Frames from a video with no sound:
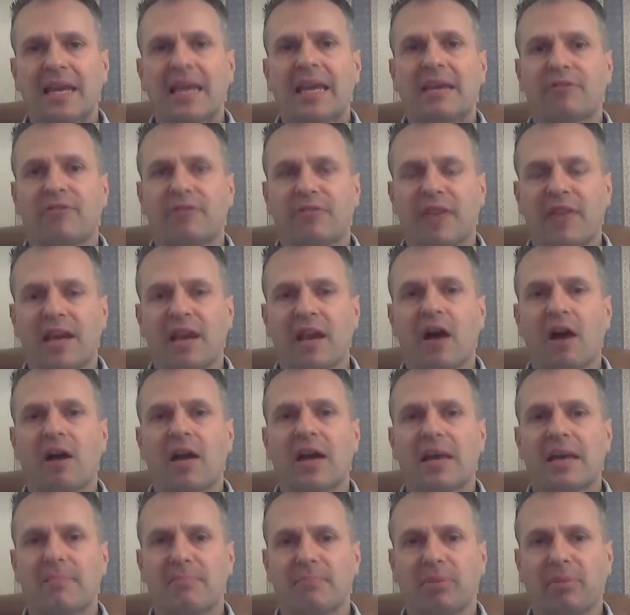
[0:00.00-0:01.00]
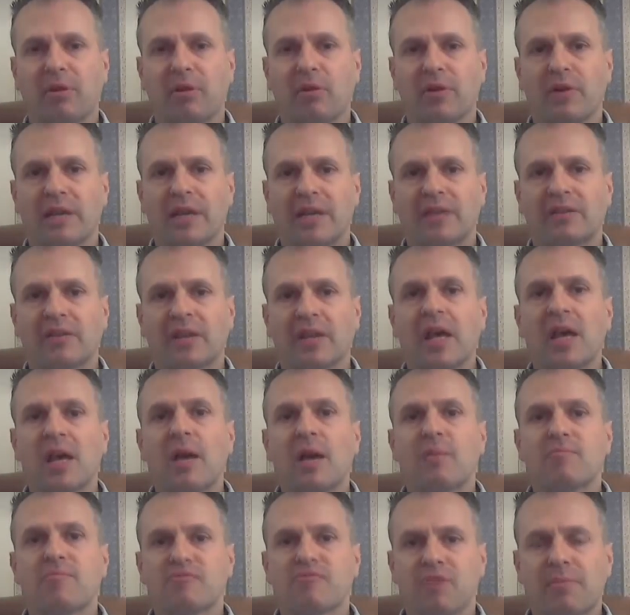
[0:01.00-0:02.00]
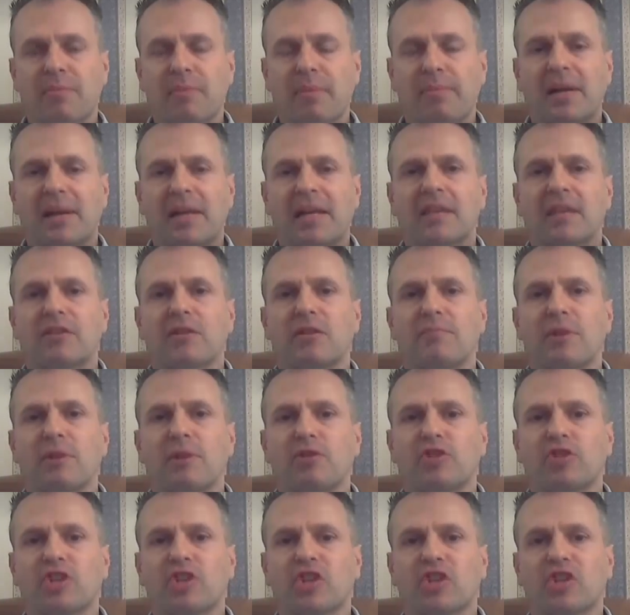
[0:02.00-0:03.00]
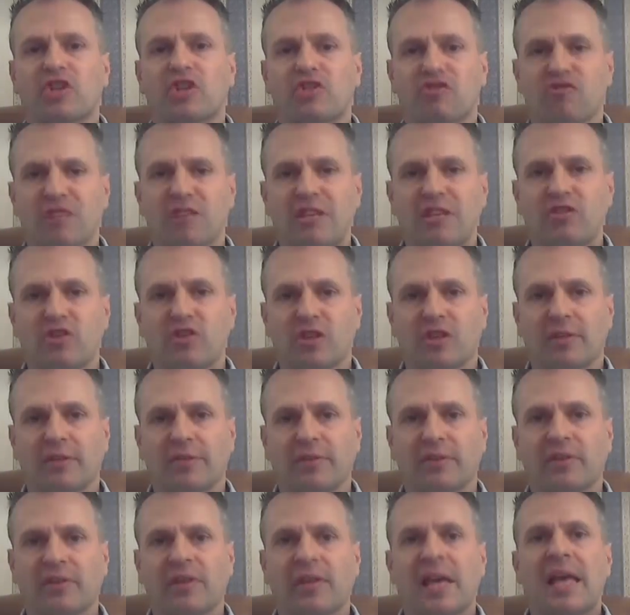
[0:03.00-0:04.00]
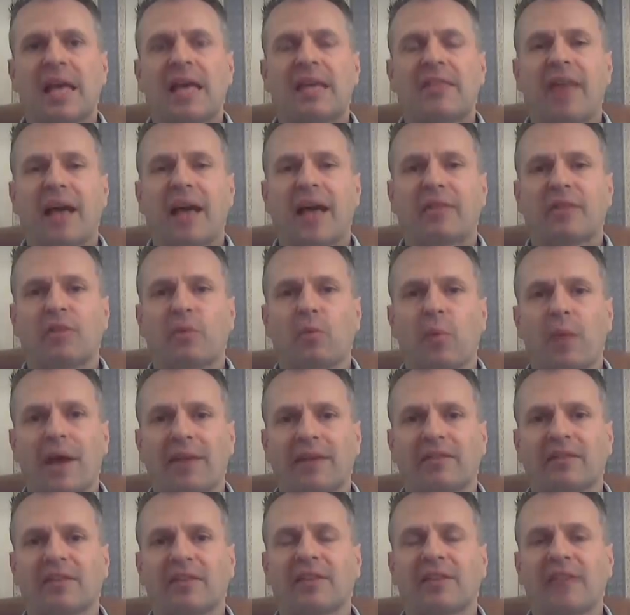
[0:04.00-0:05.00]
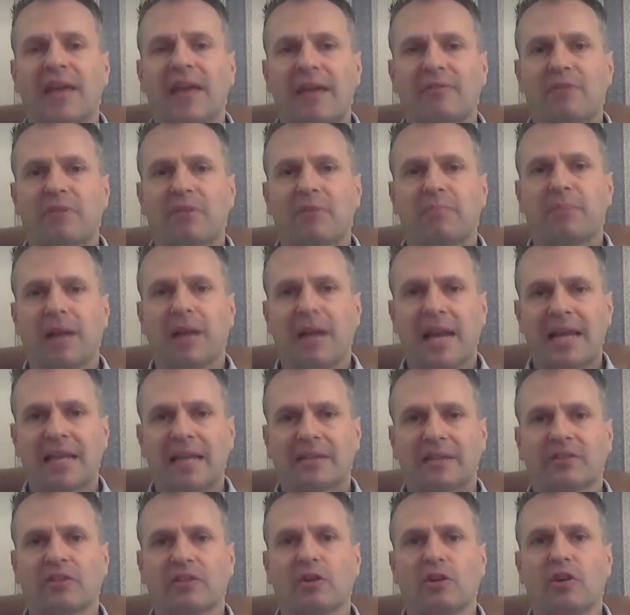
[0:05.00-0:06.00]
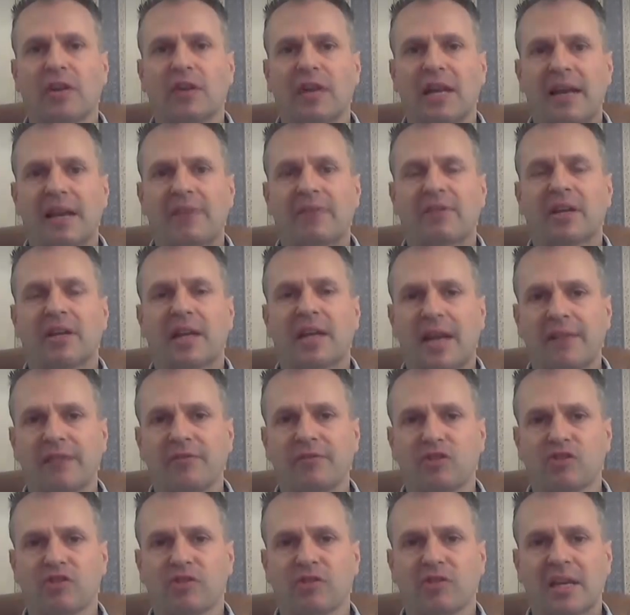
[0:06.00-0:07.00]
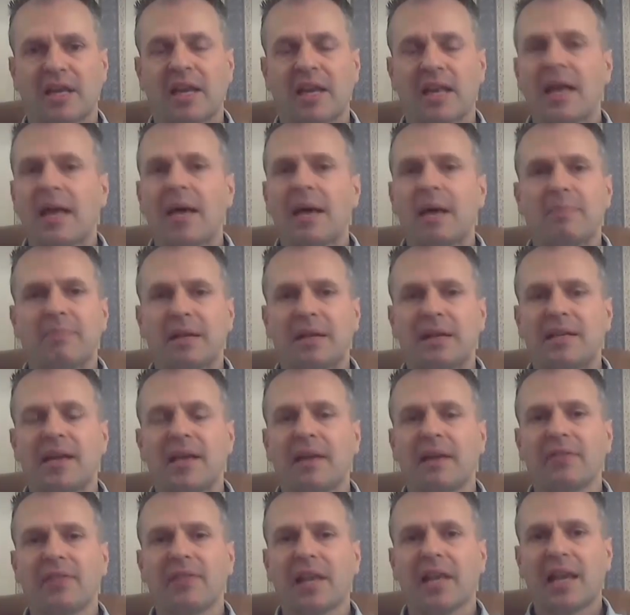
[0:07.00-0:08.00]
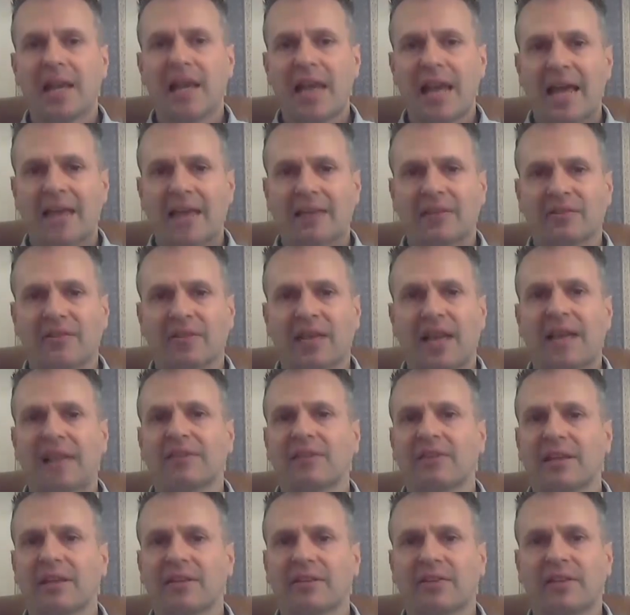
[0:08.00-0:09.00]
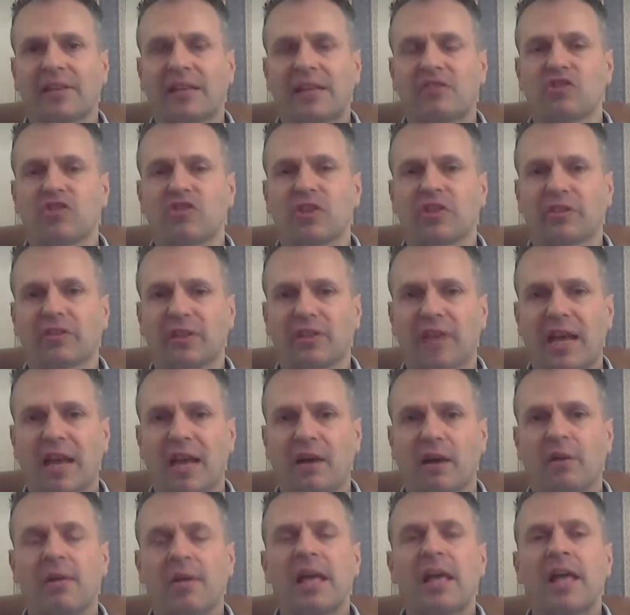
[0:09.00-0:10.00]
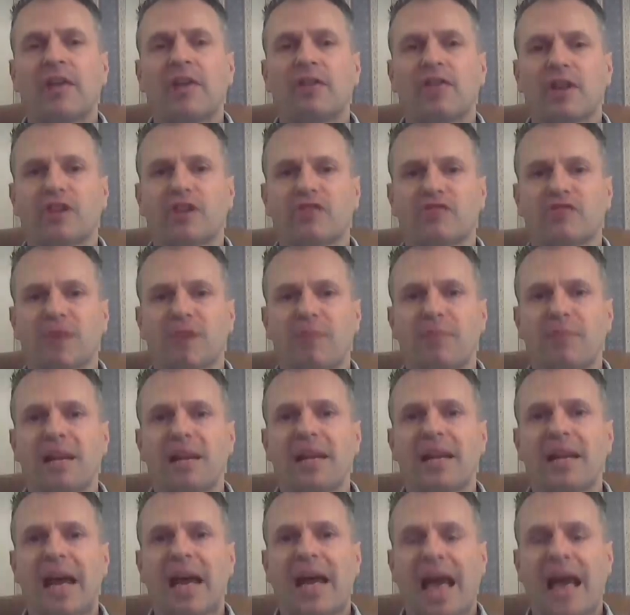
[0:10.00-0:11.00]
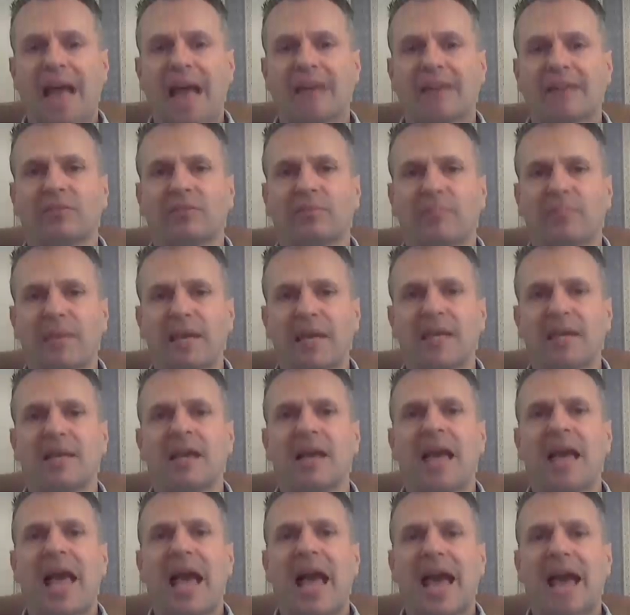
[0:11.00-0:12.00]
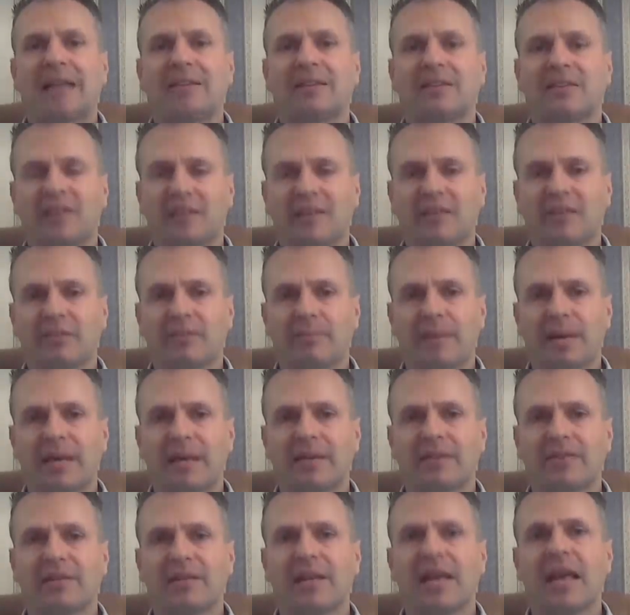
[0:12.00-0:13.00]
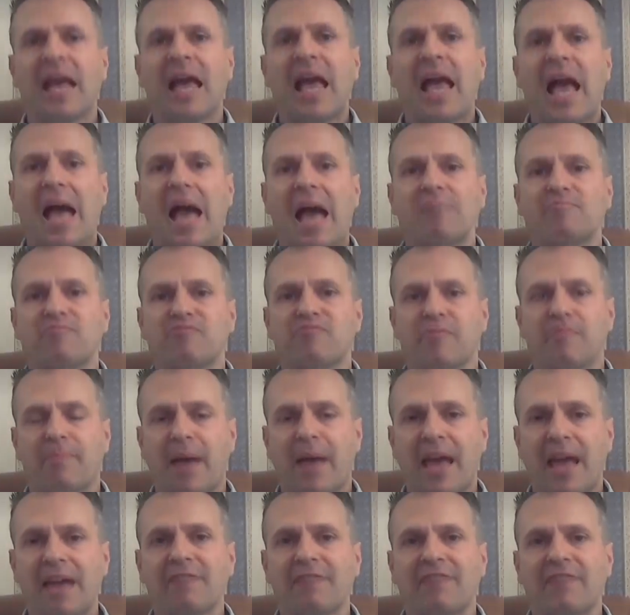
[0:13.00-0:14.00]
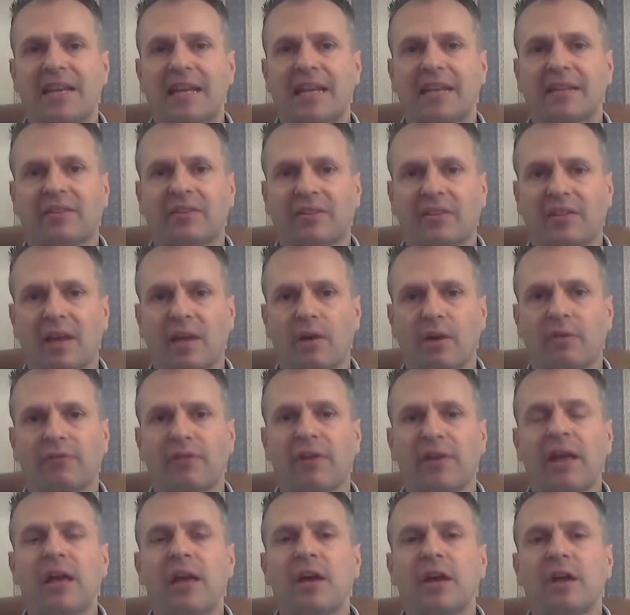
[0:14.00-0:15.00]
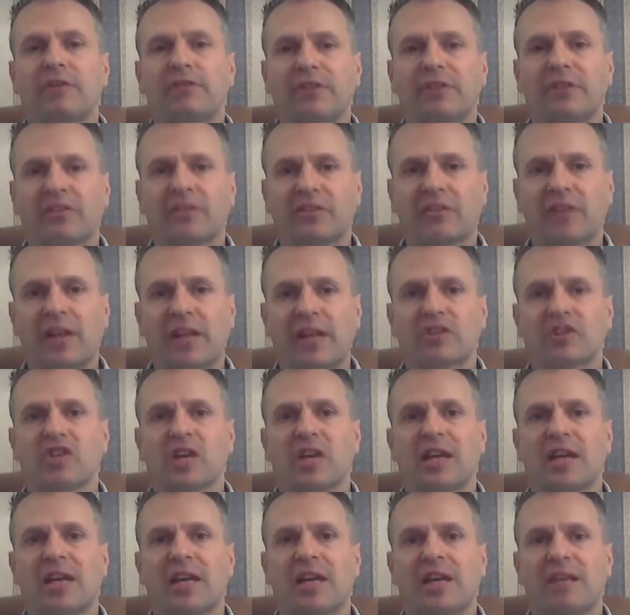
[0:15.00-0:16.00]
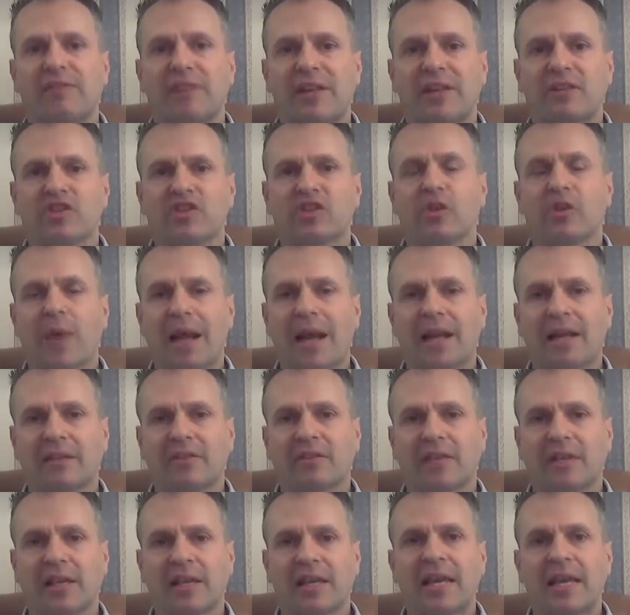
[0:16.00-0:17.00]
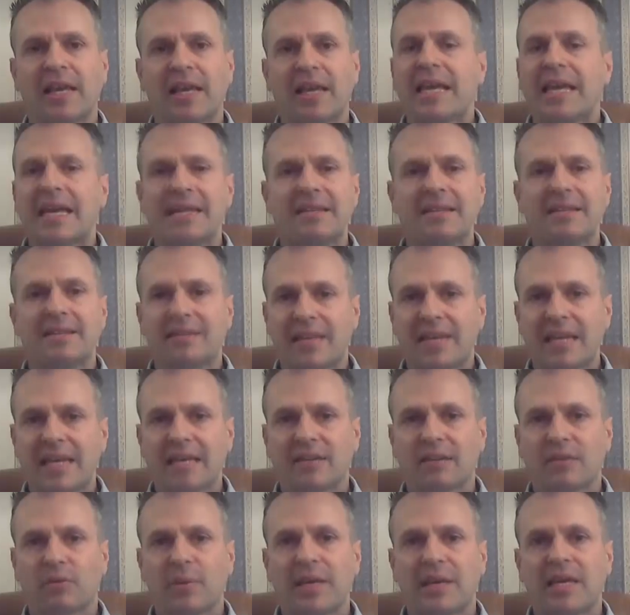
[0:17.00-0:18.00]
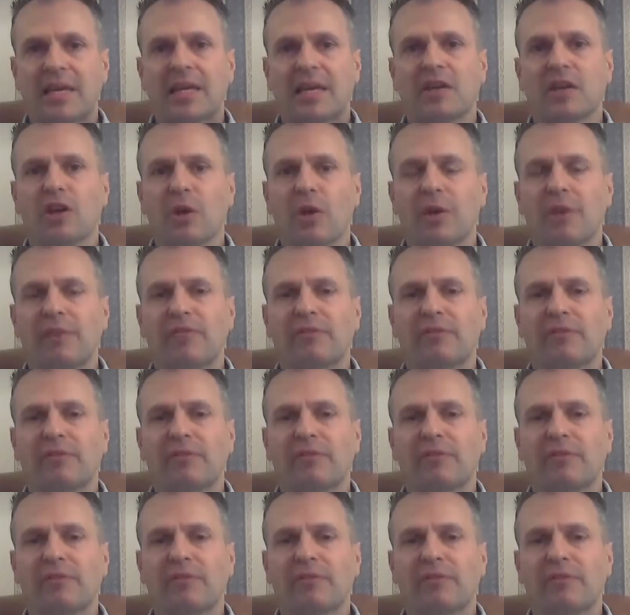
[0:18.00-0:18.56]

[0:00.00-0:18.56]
if they are employed, probably the most stringent that the West has ever placed on another country. But nonetheless, as I said just now, the Kremlin has been anticipating and preparing itself for such an eventuality. Indeed, we can go even